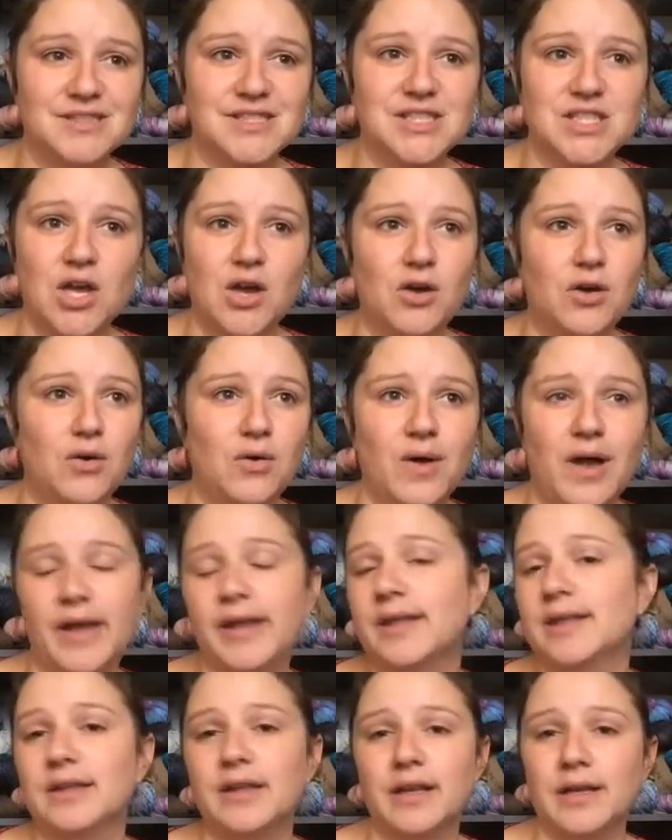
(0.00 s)
so
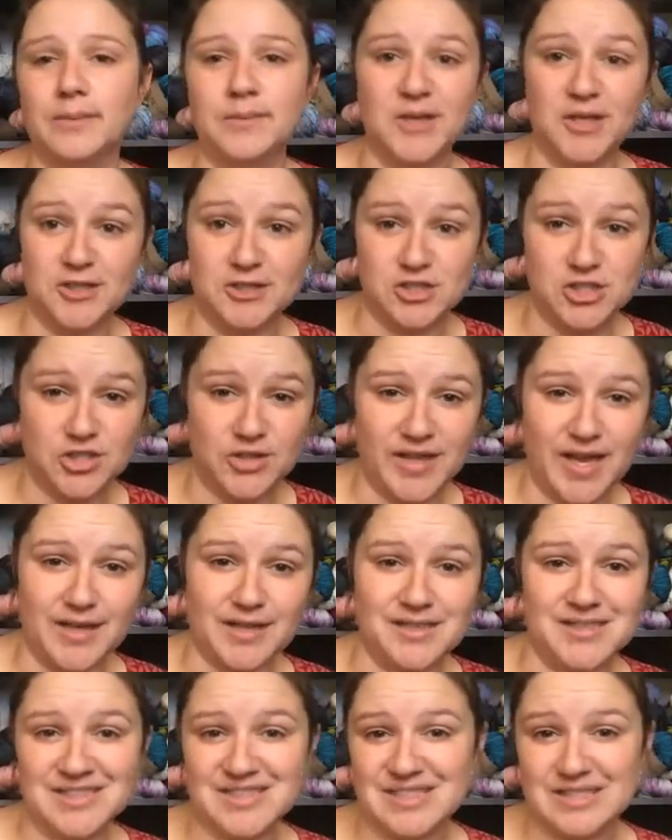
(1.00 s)
I'm not going to show that
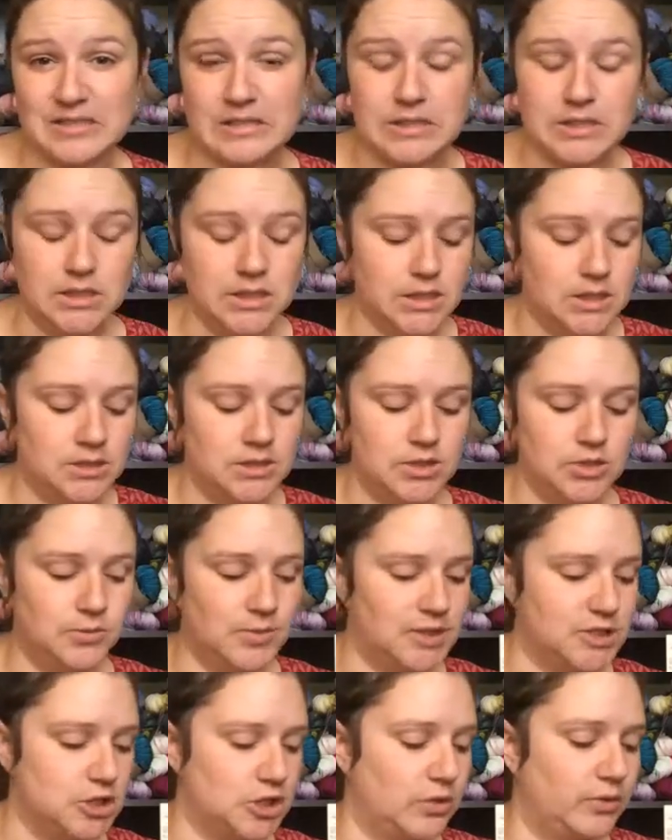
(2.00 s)
because too
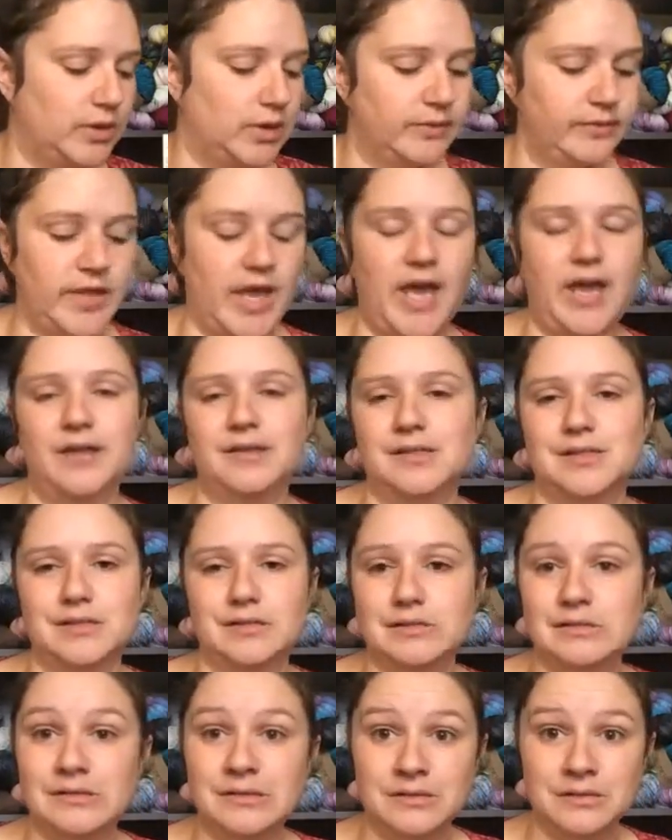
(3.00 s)
much showing of that and
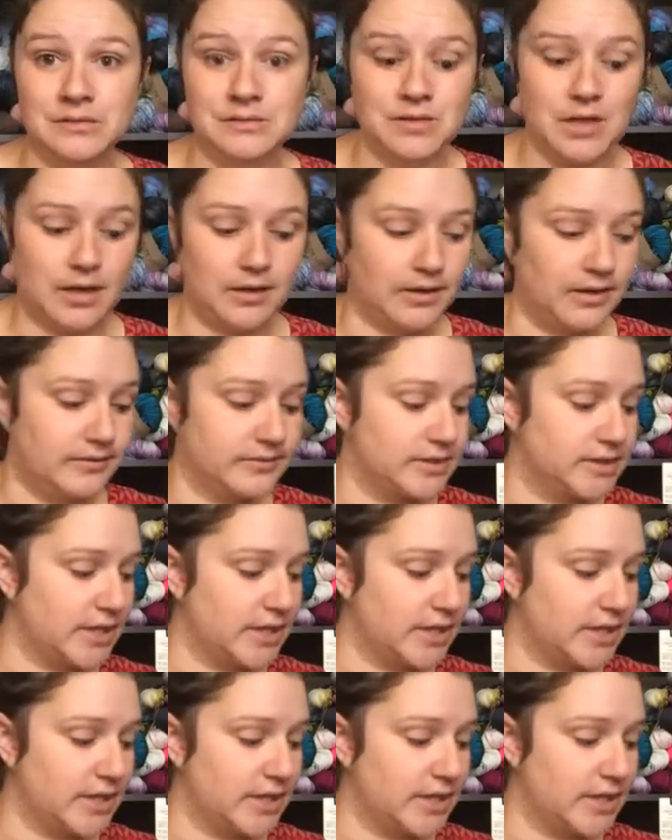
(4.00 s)
not enough.